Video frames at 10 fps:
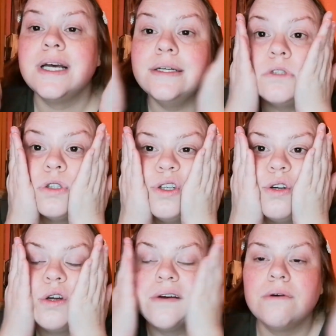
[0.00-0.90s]
It's
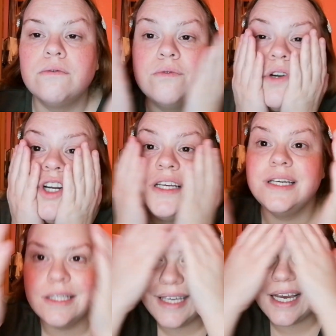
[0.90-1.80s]

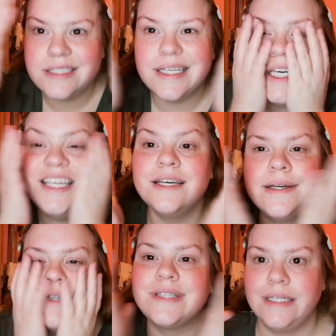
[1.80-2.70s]
really
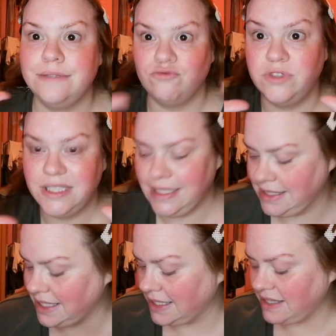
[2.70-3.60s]
adhering, like it really
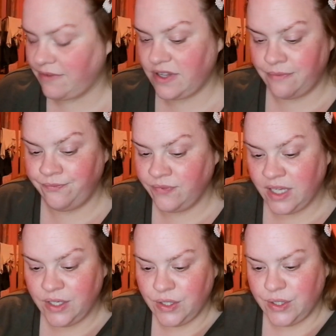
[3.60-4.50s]
sticks everything.
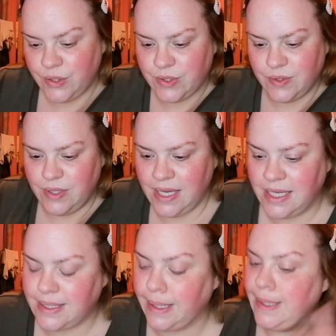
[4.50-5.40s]
So
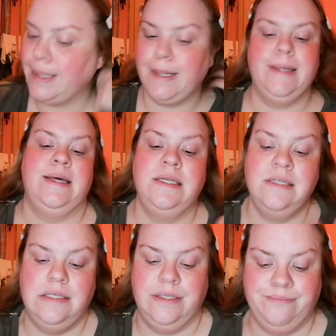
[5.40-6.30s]
that's a
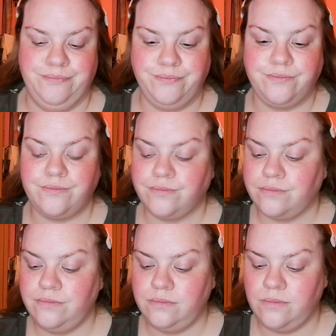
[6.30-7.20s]
grand.
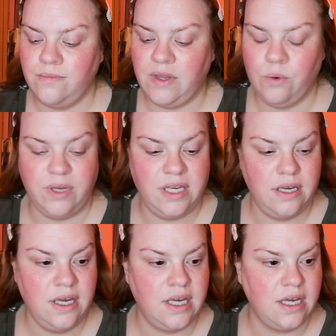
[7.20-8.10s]

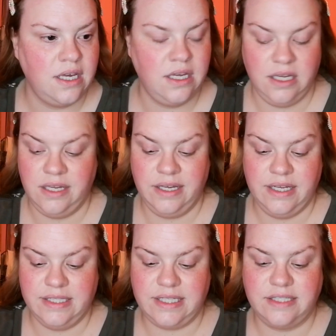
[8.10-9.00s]
Okay.
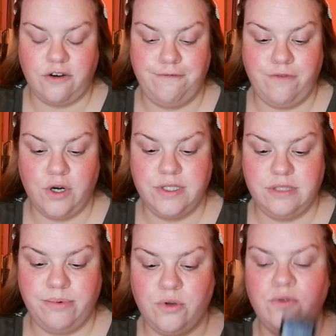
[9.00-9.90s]
So that's our
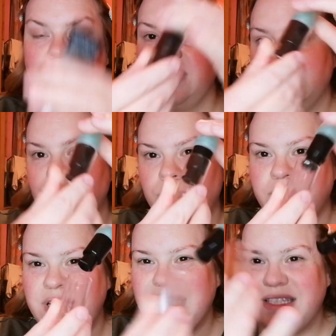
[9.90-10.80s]
first product. The only thing I
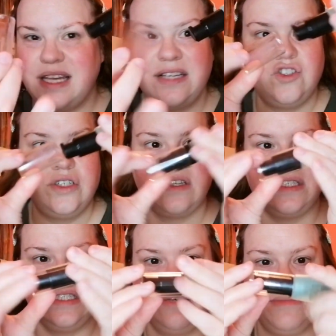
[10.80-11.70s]
don't like is this just
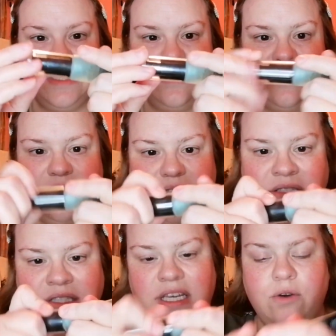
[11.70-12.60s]
doesn't seem to
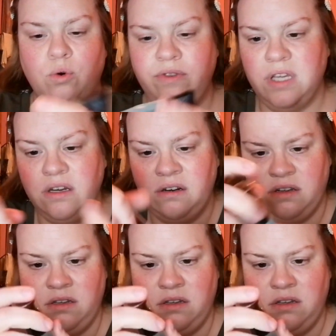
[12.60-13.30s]
stay on there.